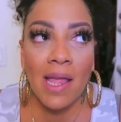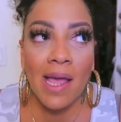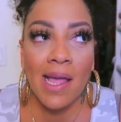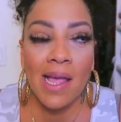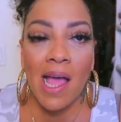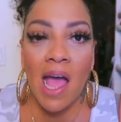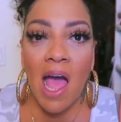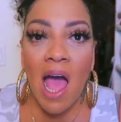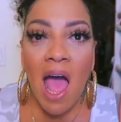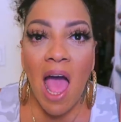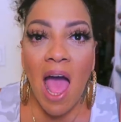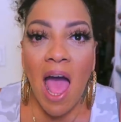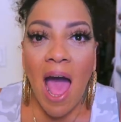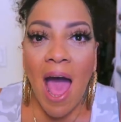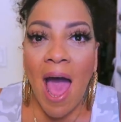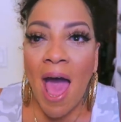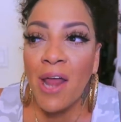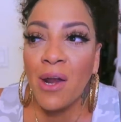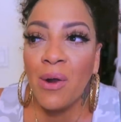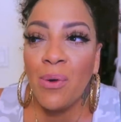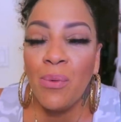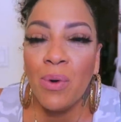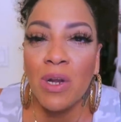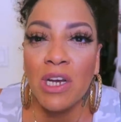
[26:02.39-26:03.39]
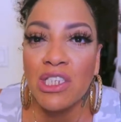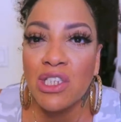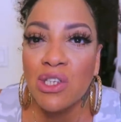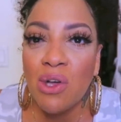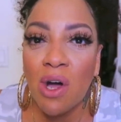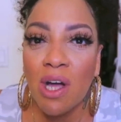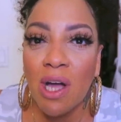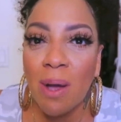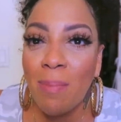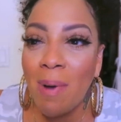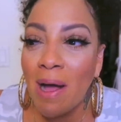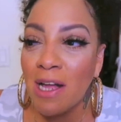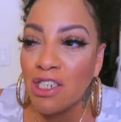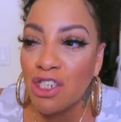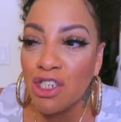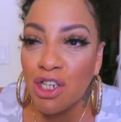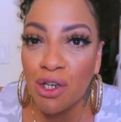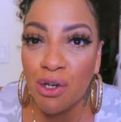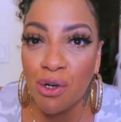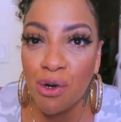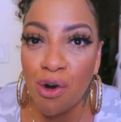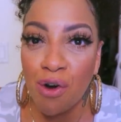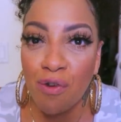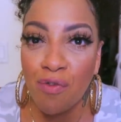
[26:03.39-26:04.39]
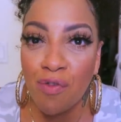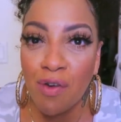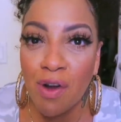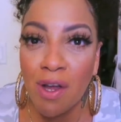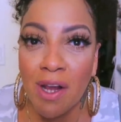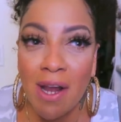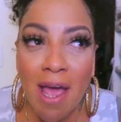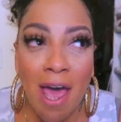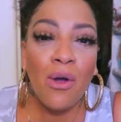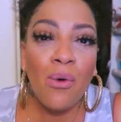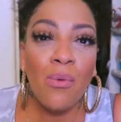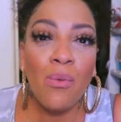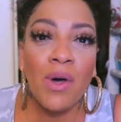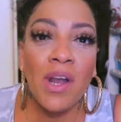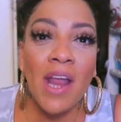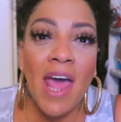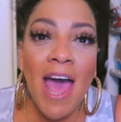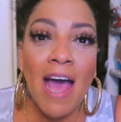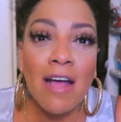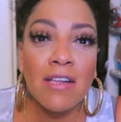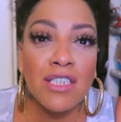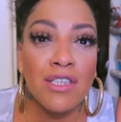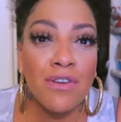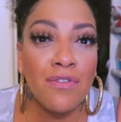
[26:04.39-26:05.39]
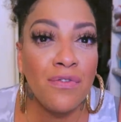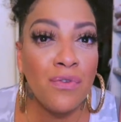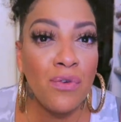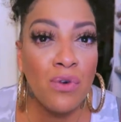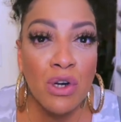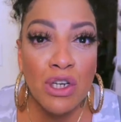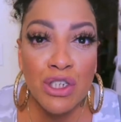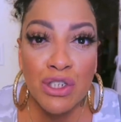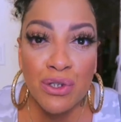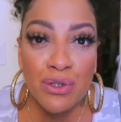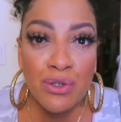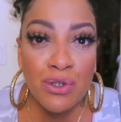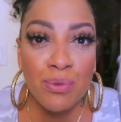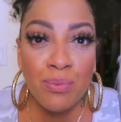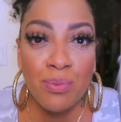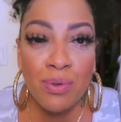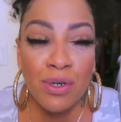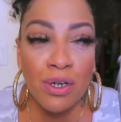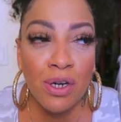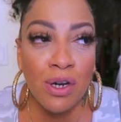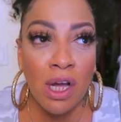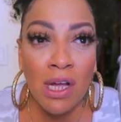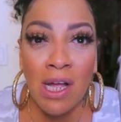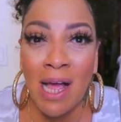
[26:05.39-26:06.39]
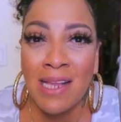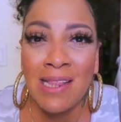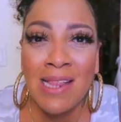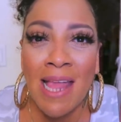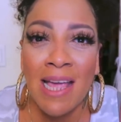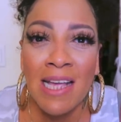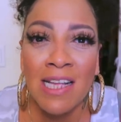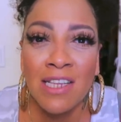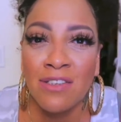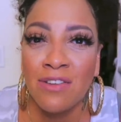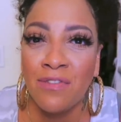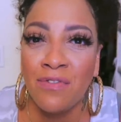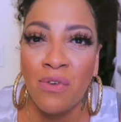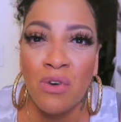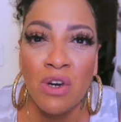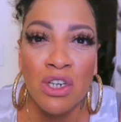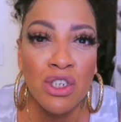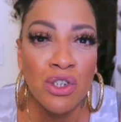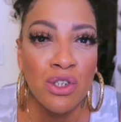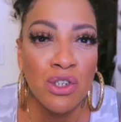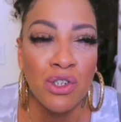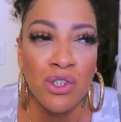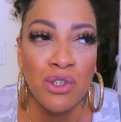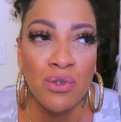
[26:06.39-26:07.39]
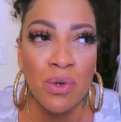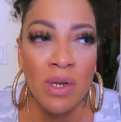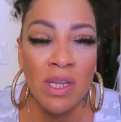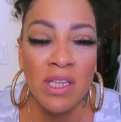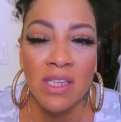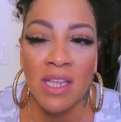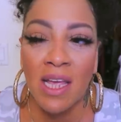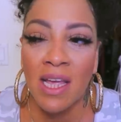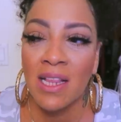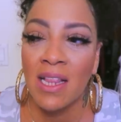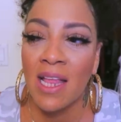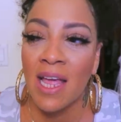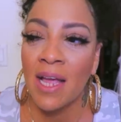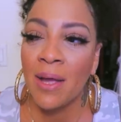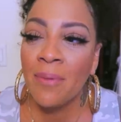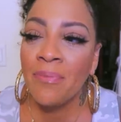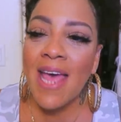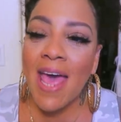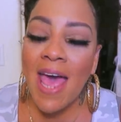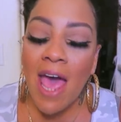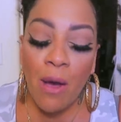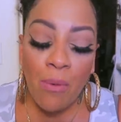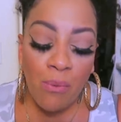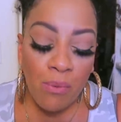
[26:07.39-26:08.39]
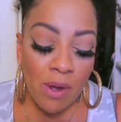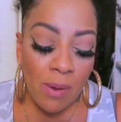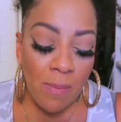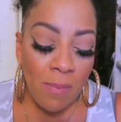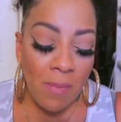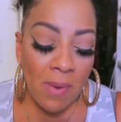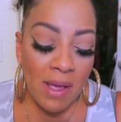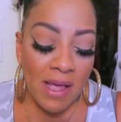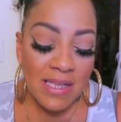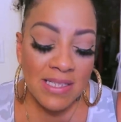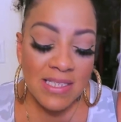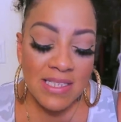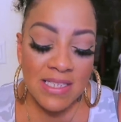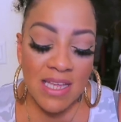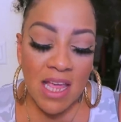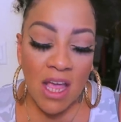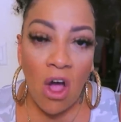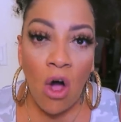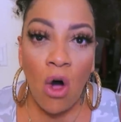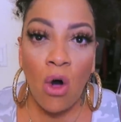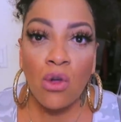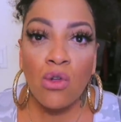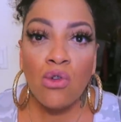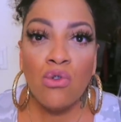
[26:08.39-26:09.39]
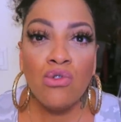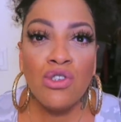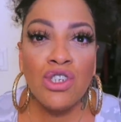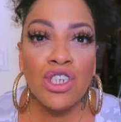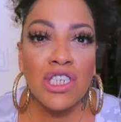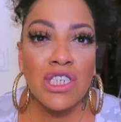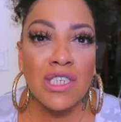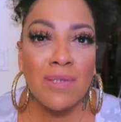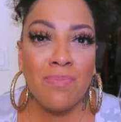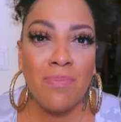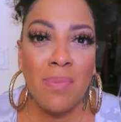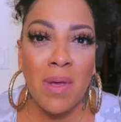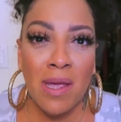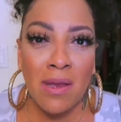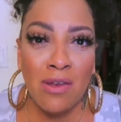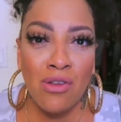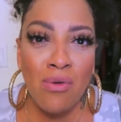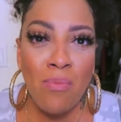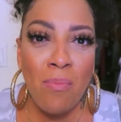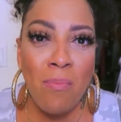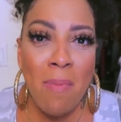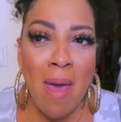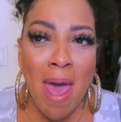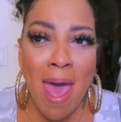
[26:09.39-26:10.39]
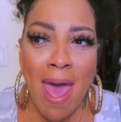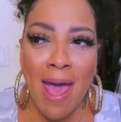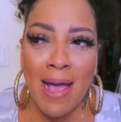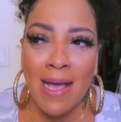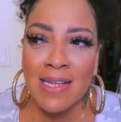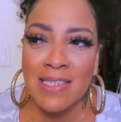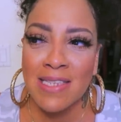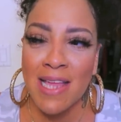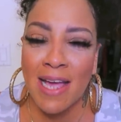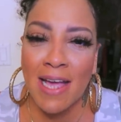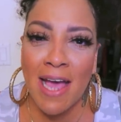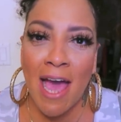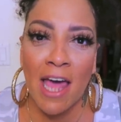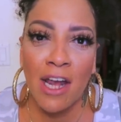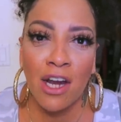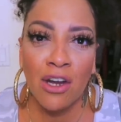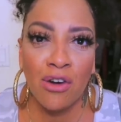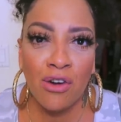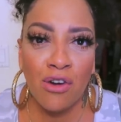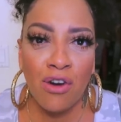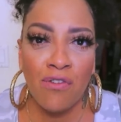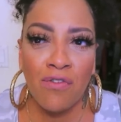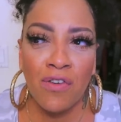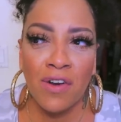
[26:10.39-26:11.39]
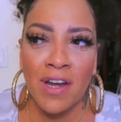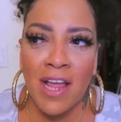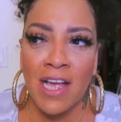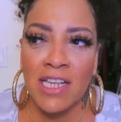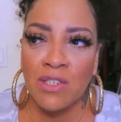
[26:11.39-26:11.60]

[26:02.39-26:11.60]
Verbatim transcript: Like, I don't want to talk about your girlfriend. I don't want to have to force you to put like to force you to do anything. Like sad when men say, "Oh, you just bit you mad because I got a girlfriend.